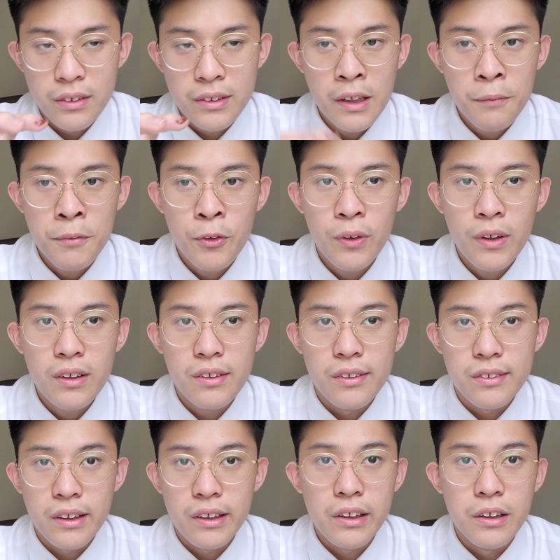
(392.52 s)
TMUA
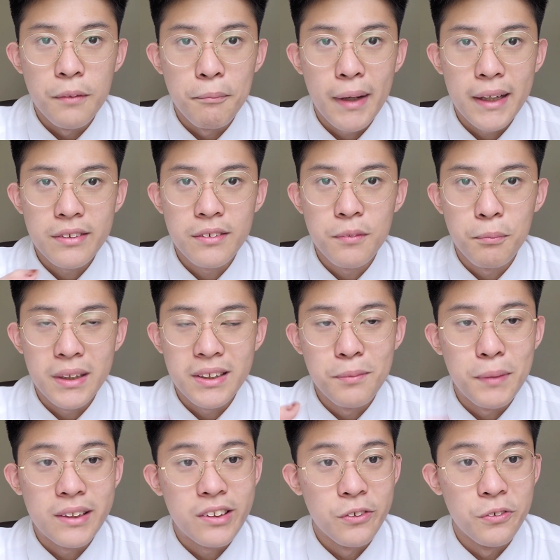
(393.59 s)
is like a
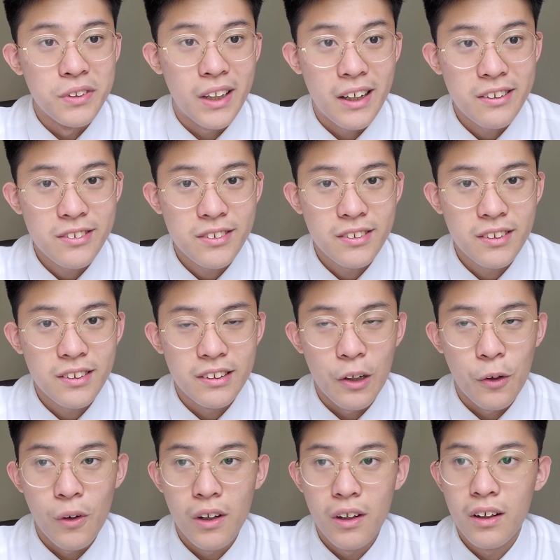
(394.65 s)
mathematical test.
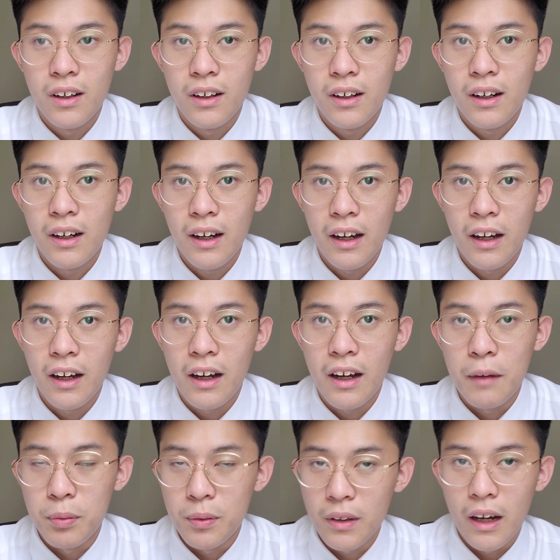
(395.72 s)
Now,
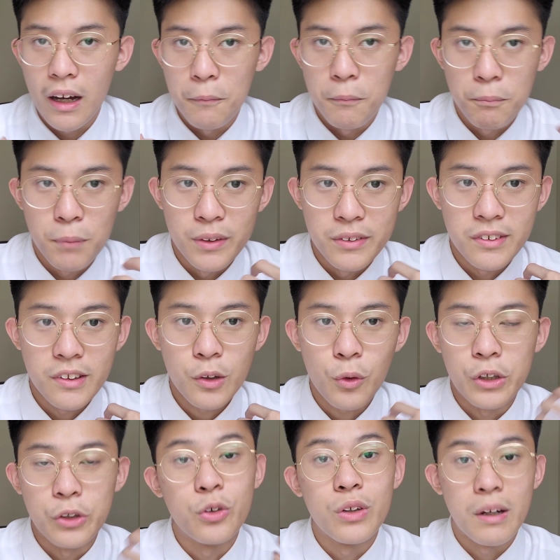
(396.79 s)
I'm personally
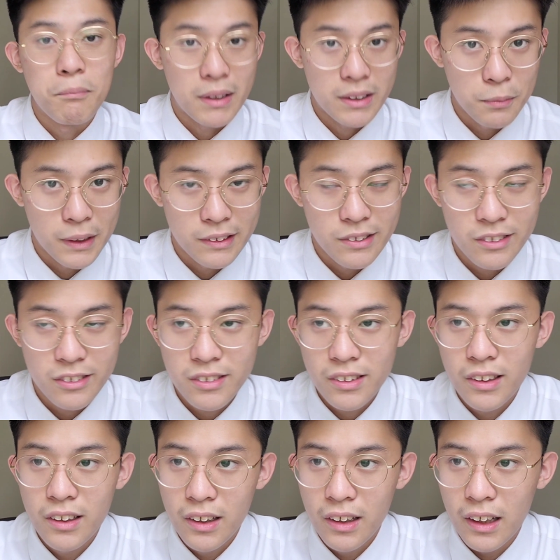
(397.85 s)
quite good at mathematics,
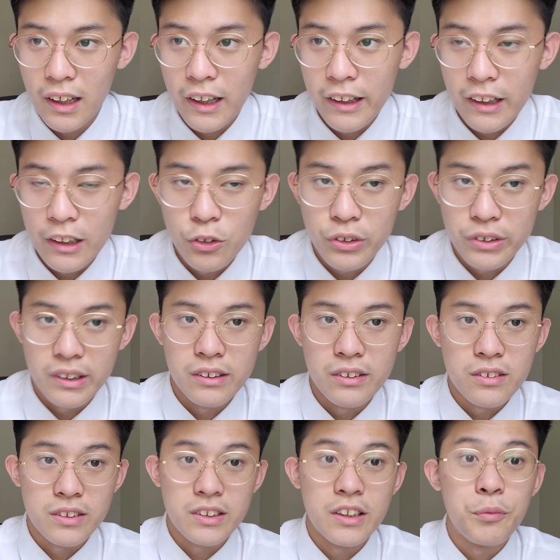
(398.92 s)
and I looked at
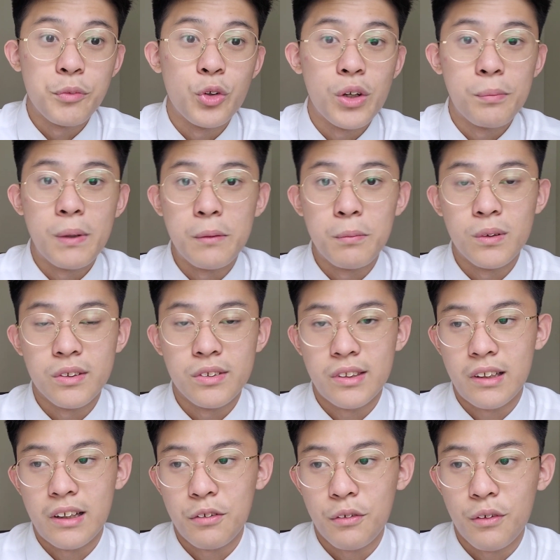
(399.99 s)
the TMUA papers
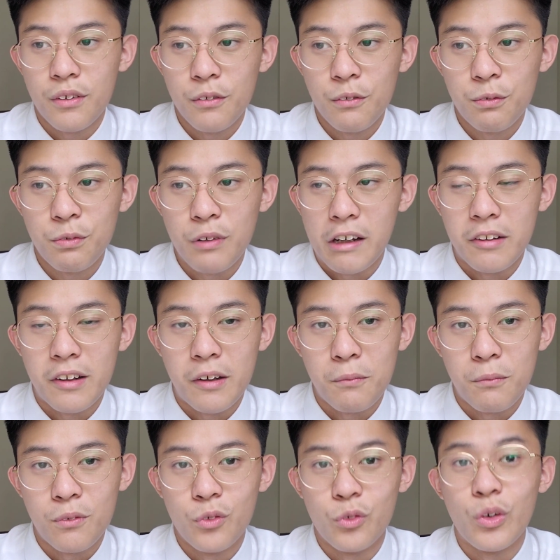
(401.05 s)
and I find
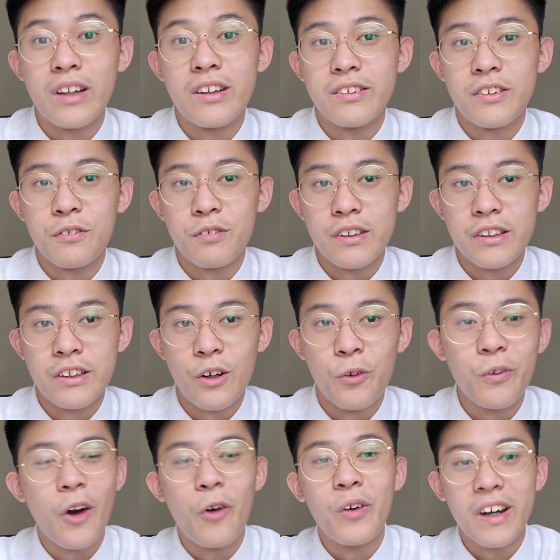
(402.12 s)
them relatively
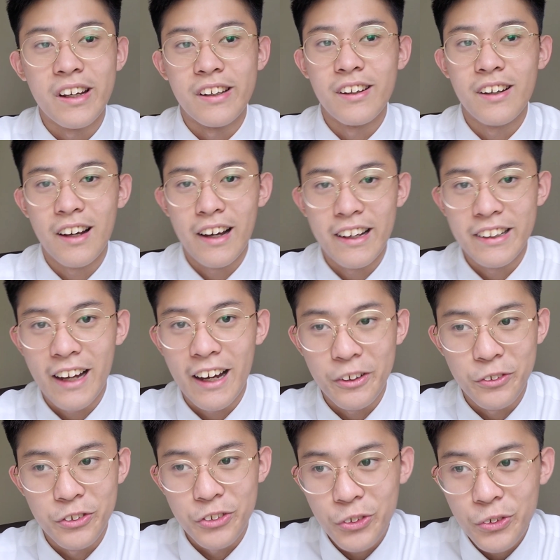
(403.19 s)
okay. I
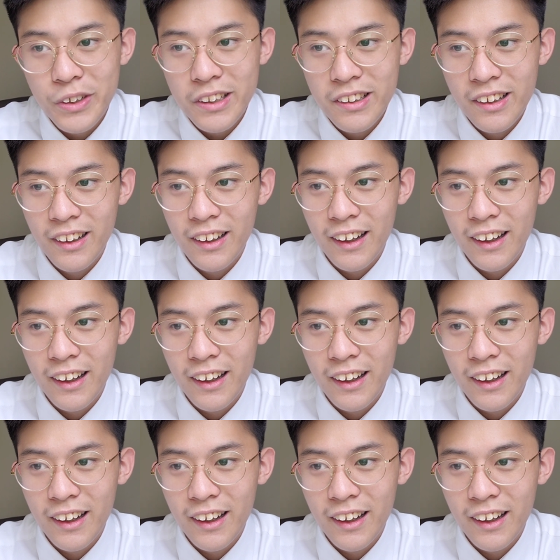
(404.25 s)
could do it.